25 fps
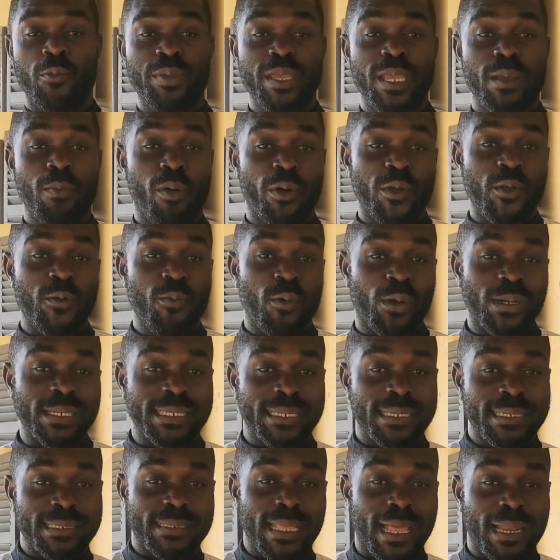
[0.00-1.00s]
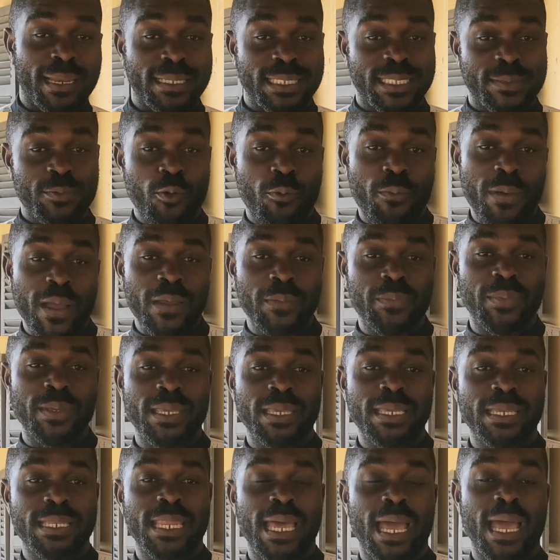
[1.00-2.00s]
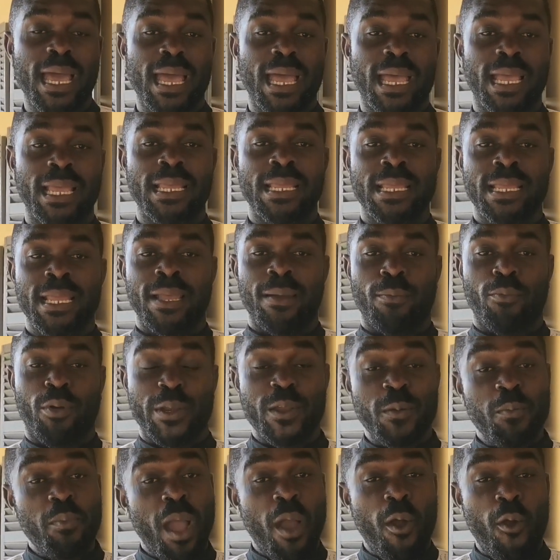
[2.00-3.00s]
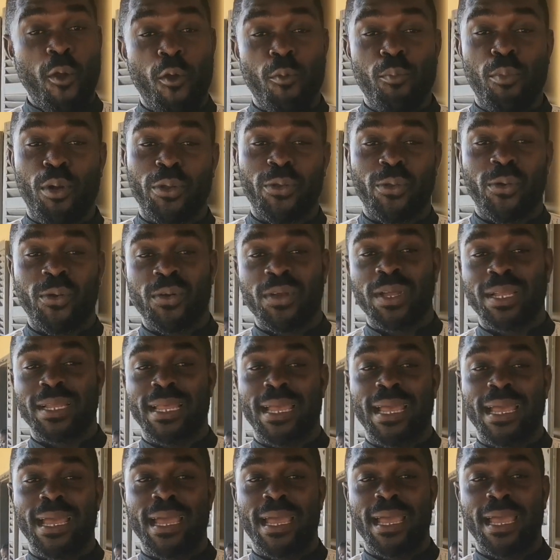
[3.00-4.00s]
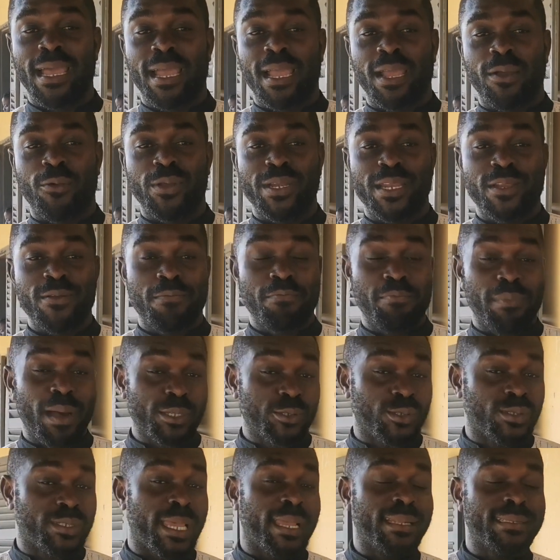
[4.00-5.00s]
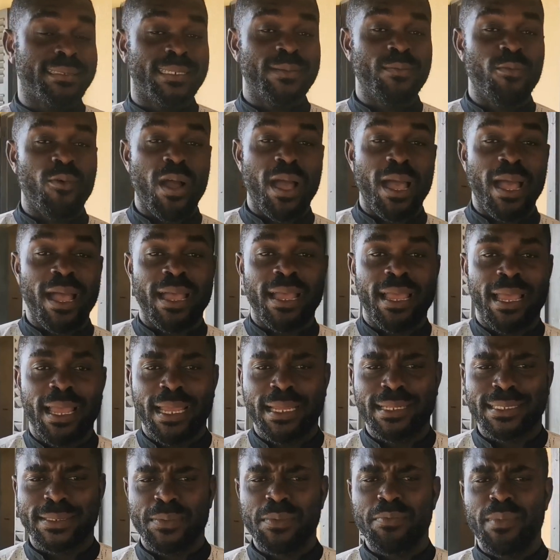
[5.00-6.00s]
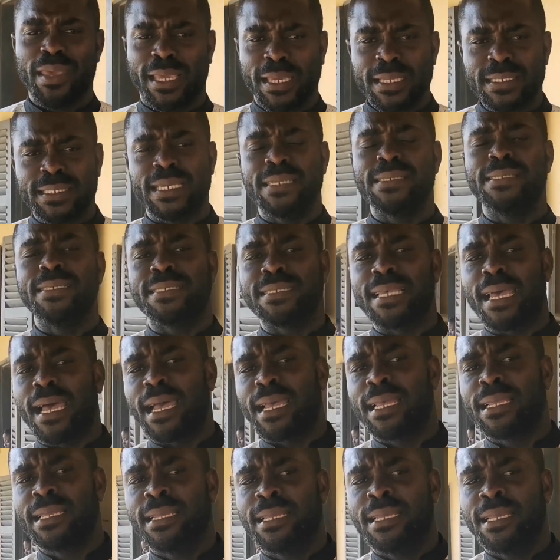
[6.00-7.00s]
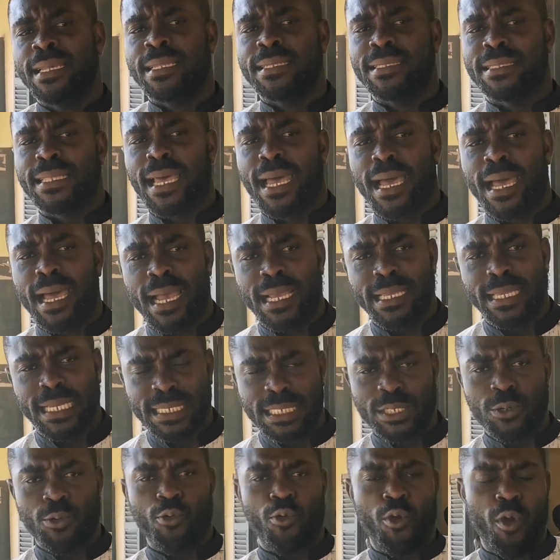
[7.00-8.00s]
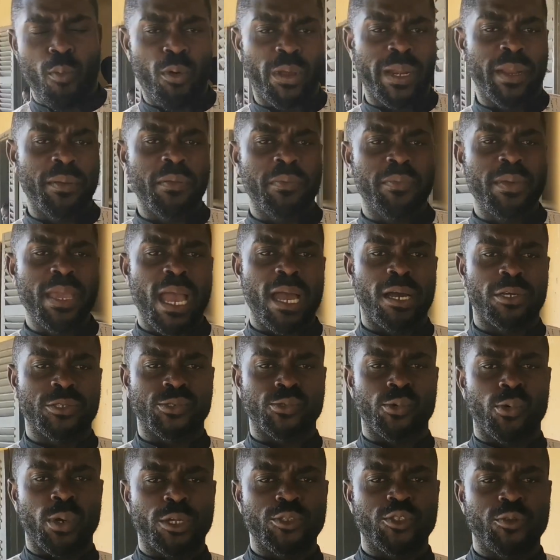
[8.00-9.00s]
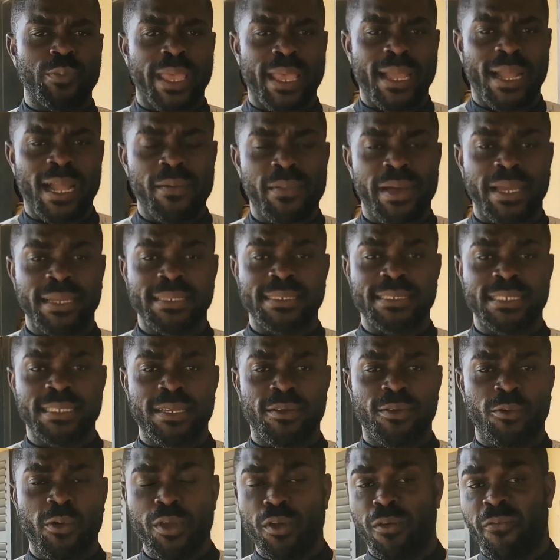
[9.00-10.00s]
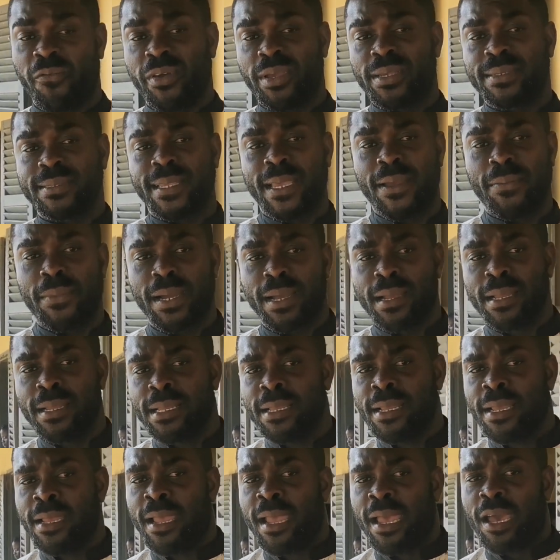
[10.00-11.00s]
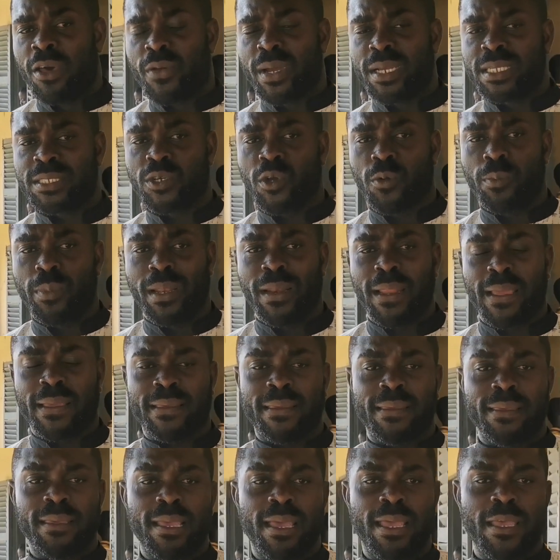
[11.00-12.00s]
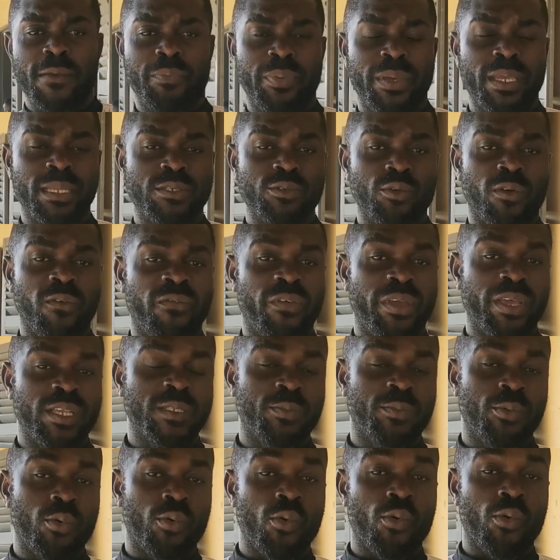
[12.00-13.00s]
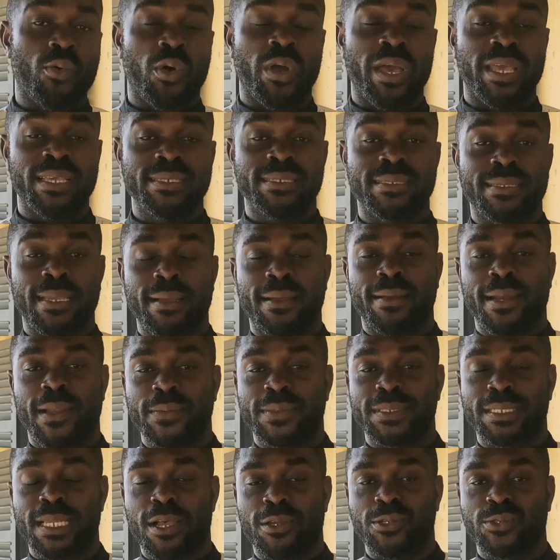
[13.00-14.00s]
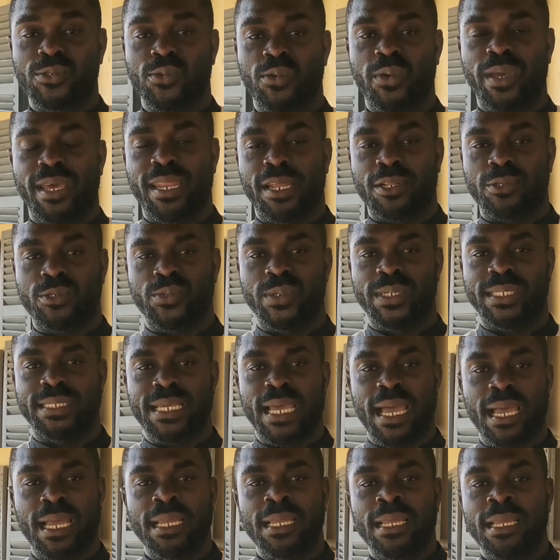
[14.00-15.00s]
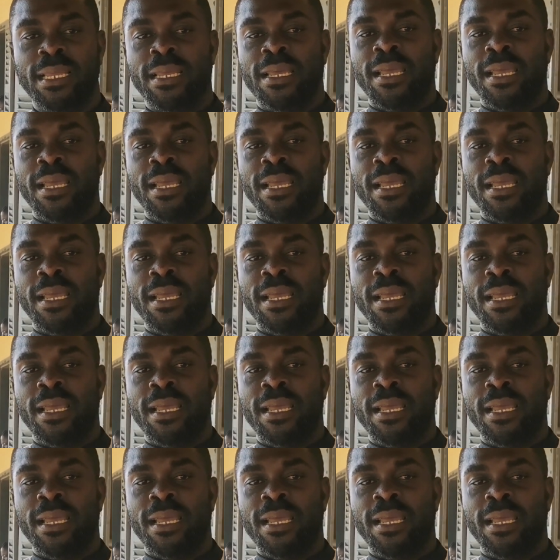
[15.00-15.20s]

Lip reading: Obey Bono Modern Talent, you will be now Modern Bar or Bono. Would you bust society more? It's me making changes, sir. Now, you do come on, you be also at my community. We're your first timer. I don't so be like a page on Facebook, or Instagram, also and on Twitter.